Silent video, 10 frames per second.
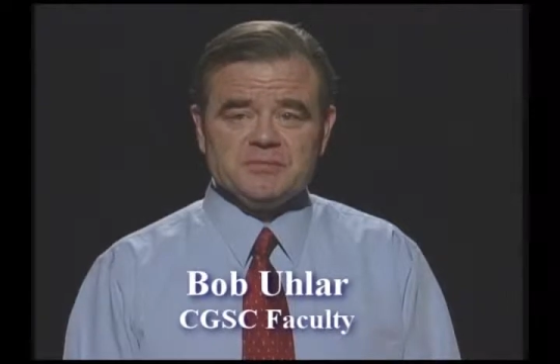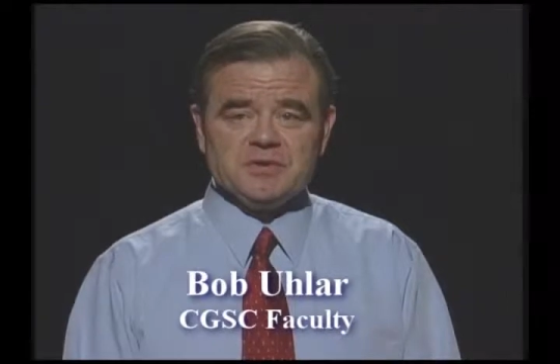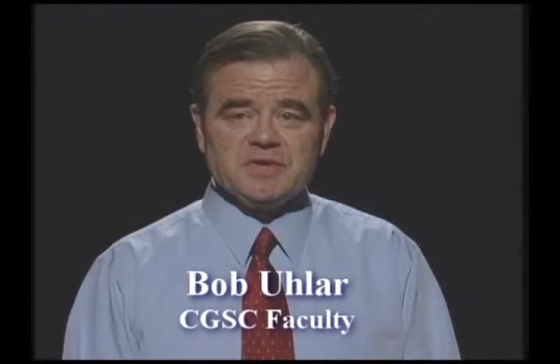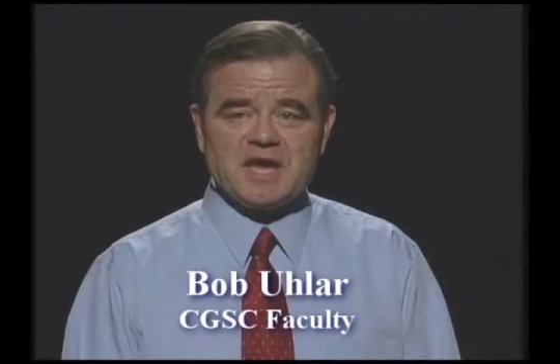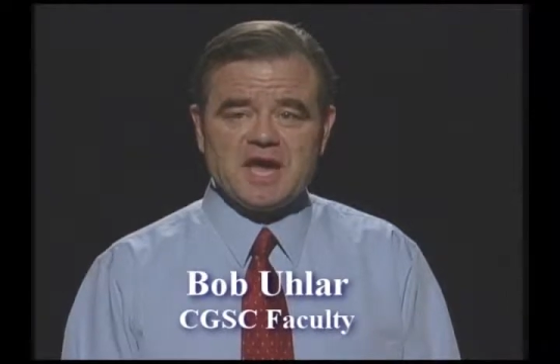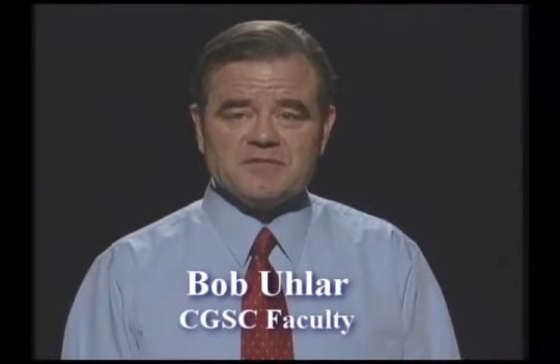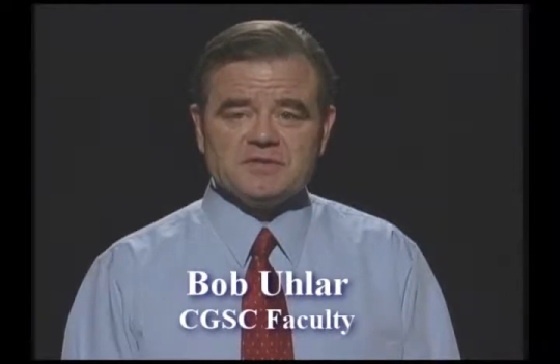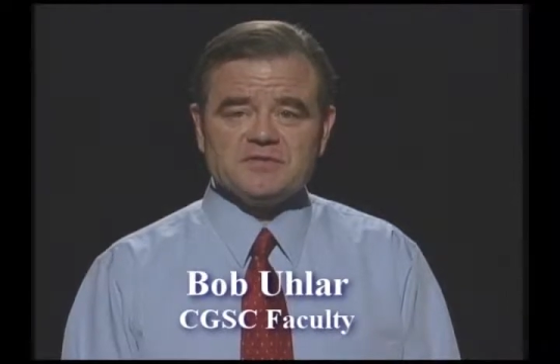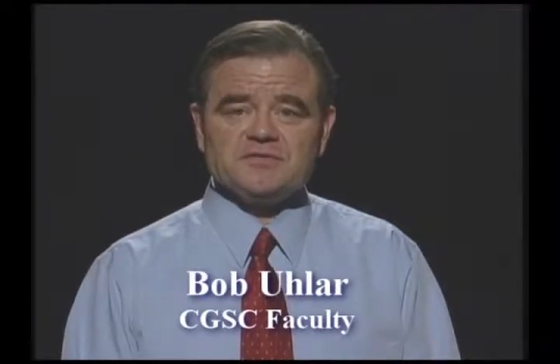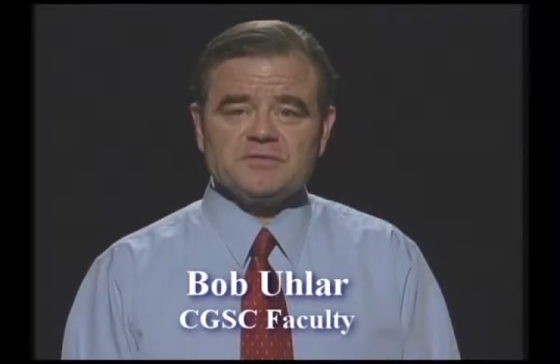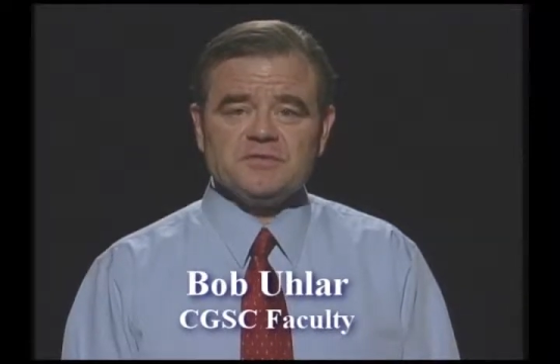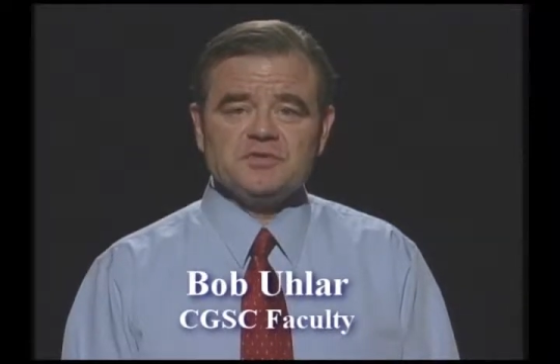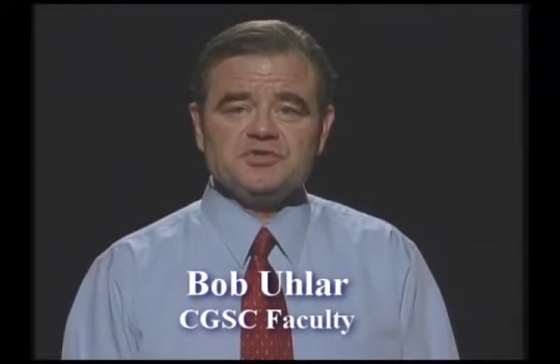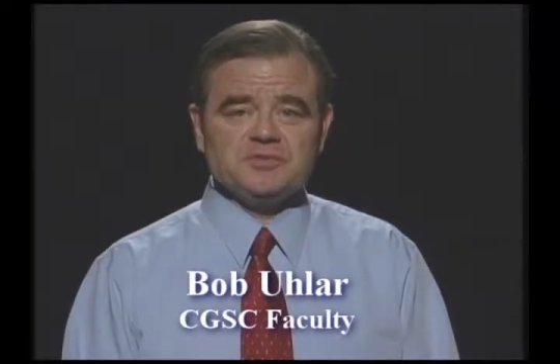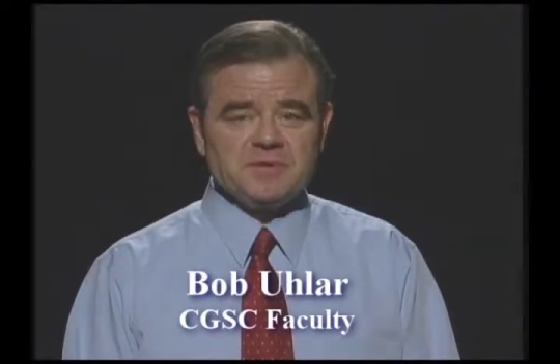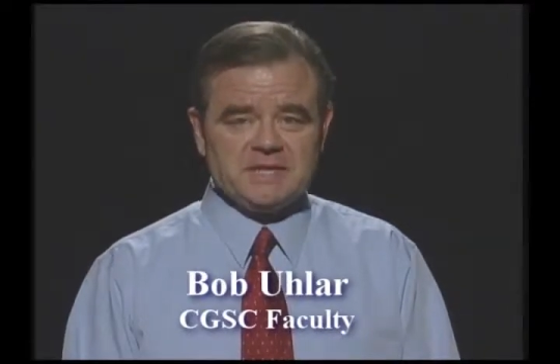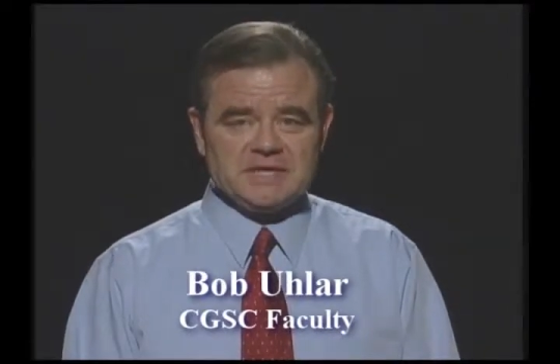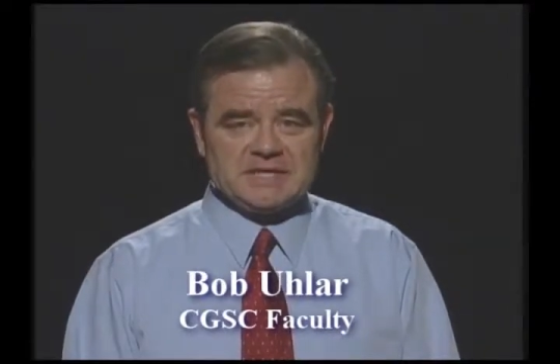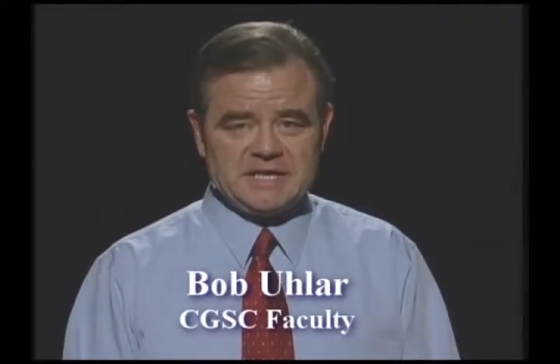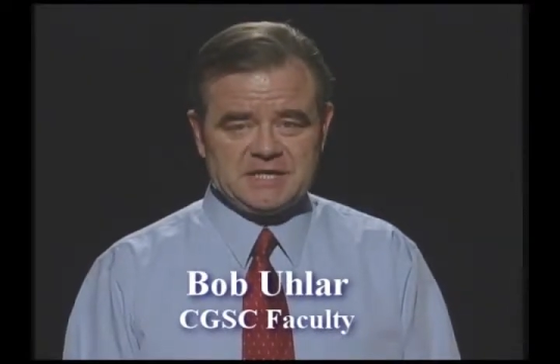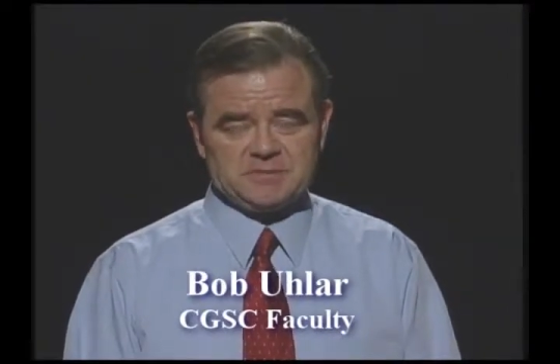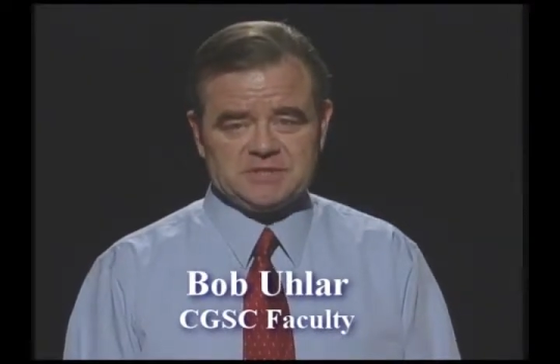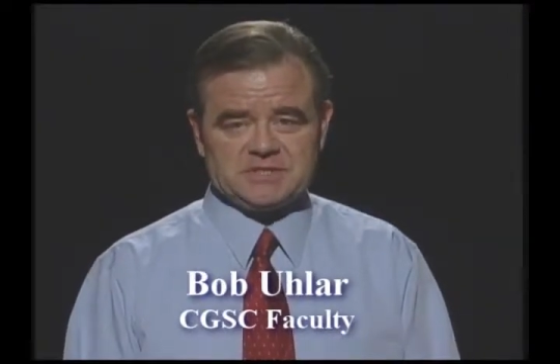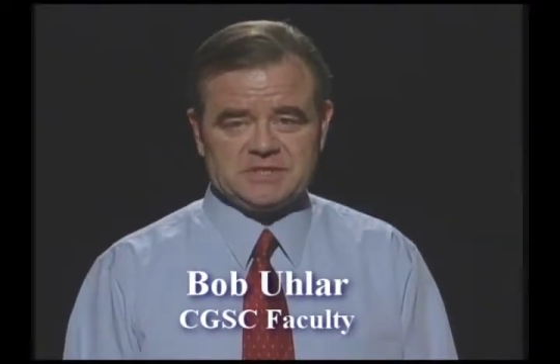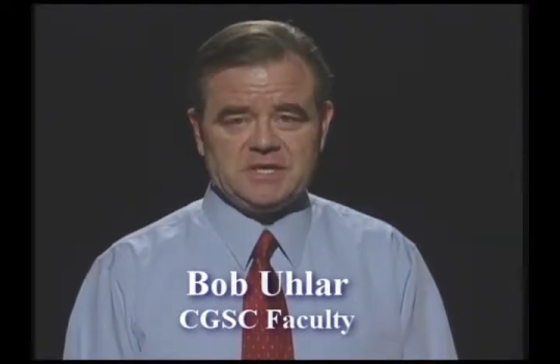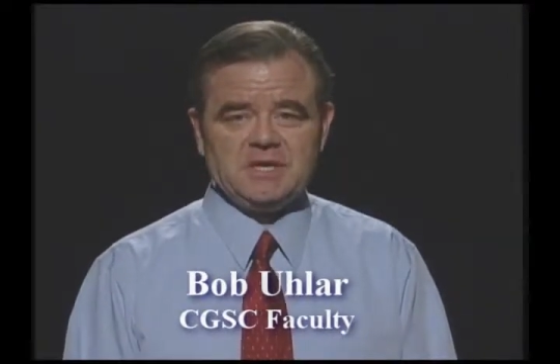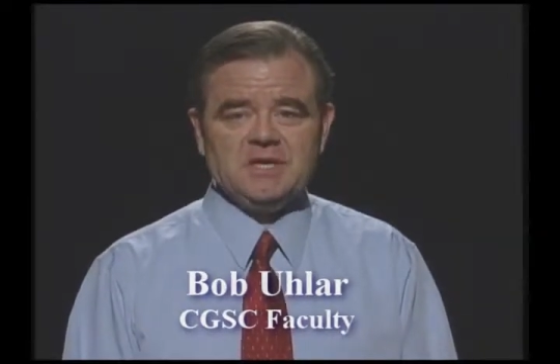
and build confidence for future media engagements.